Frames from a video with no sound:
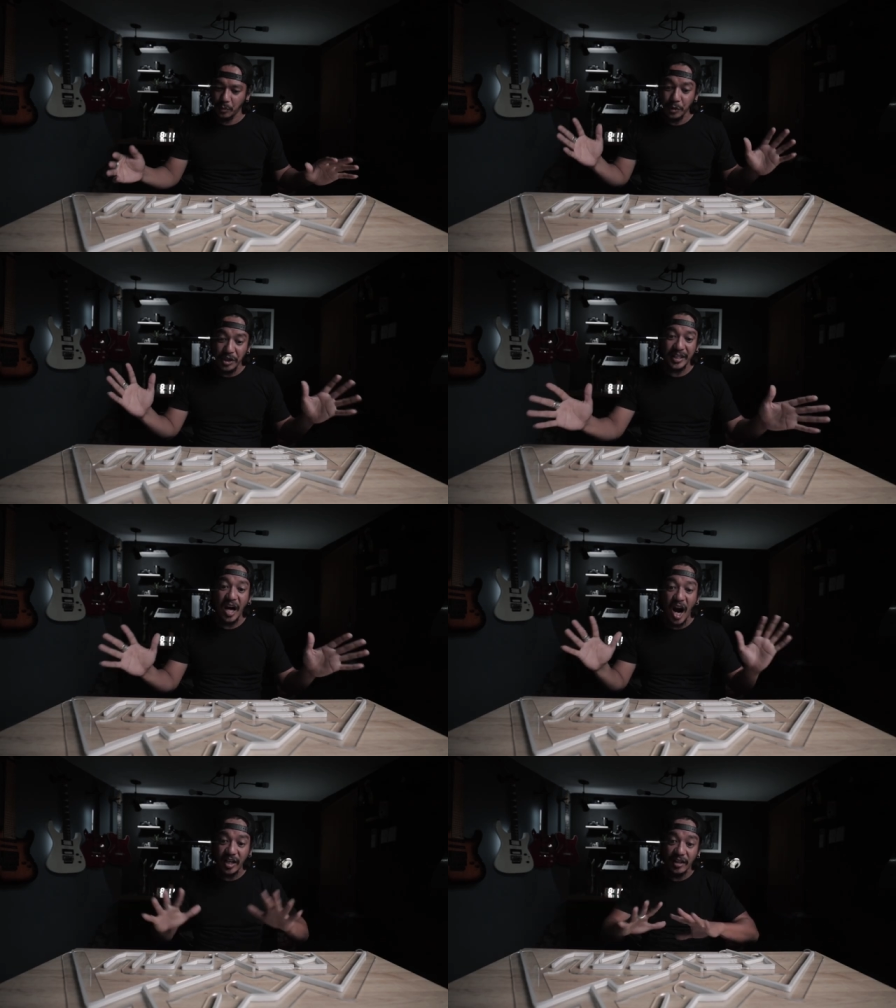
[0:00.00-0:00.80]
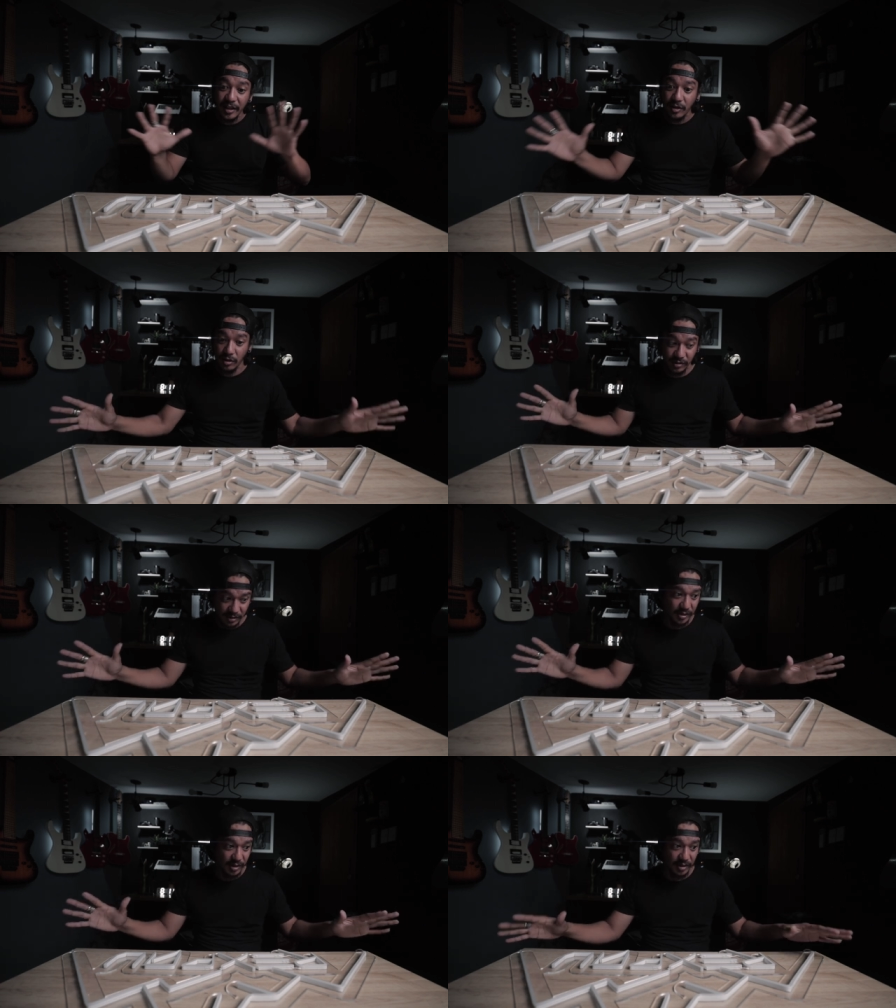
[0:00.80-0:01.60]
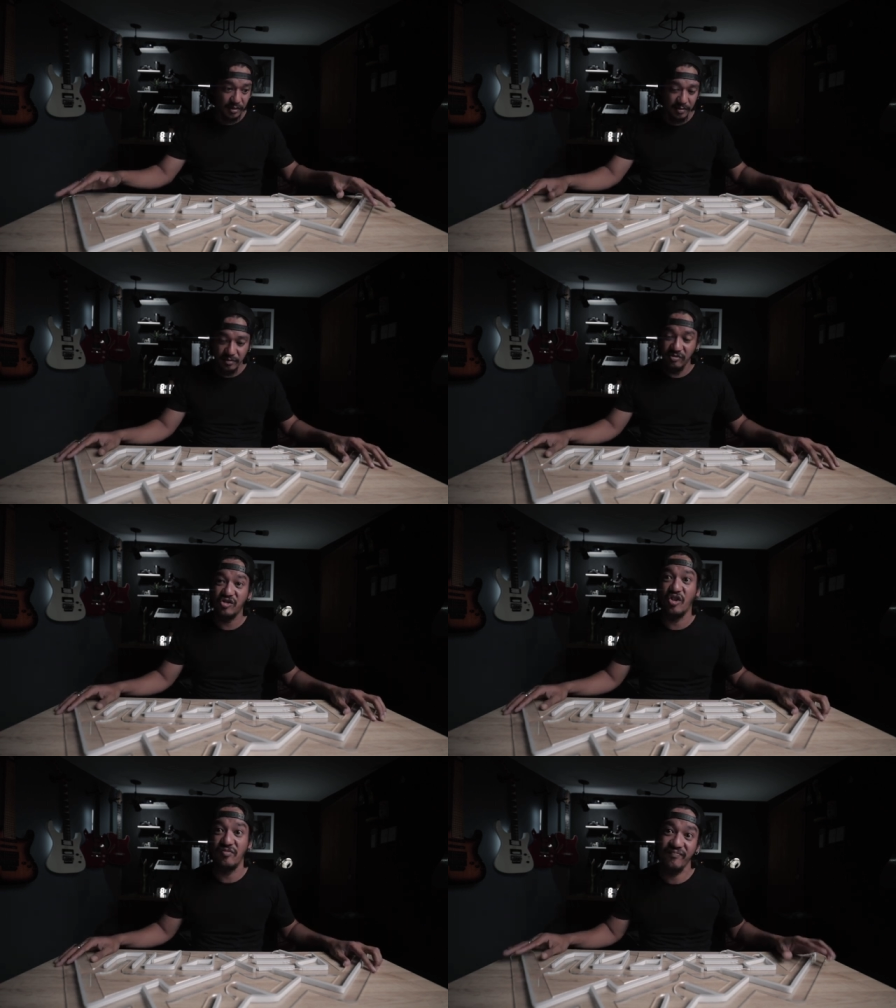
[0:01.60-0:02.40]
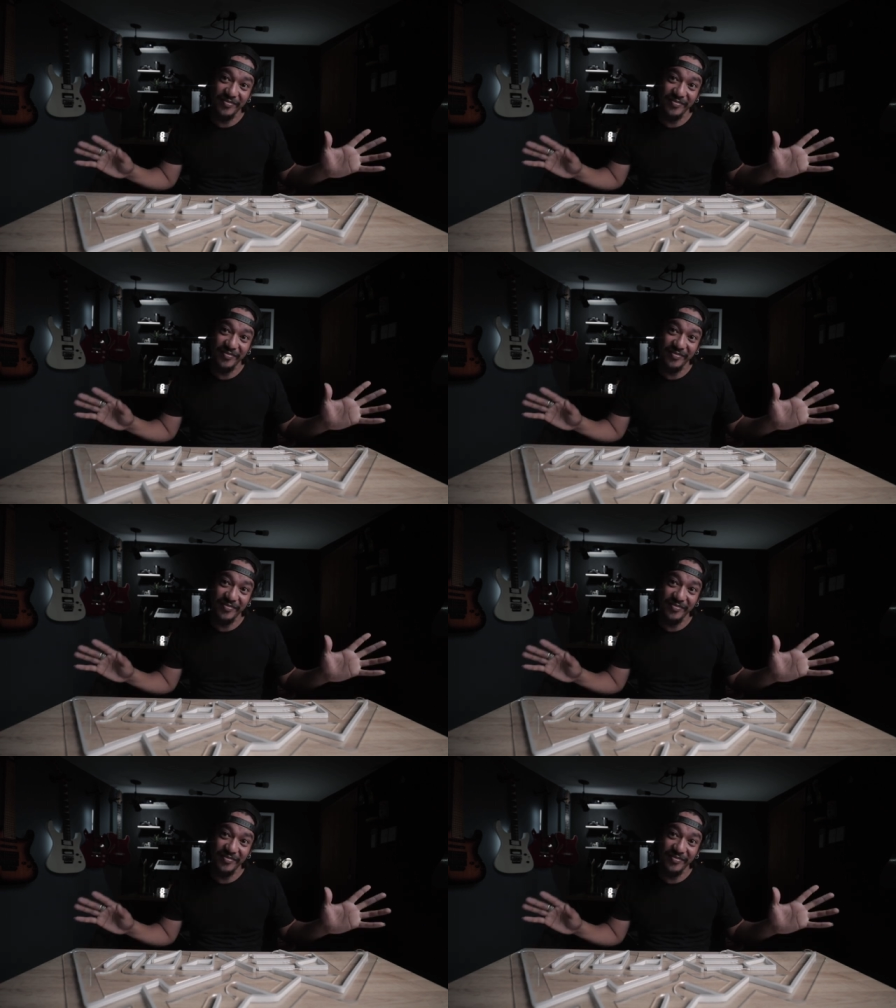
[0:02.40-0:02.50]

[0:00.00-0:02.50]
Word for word: You wouldn't hardly notice it. So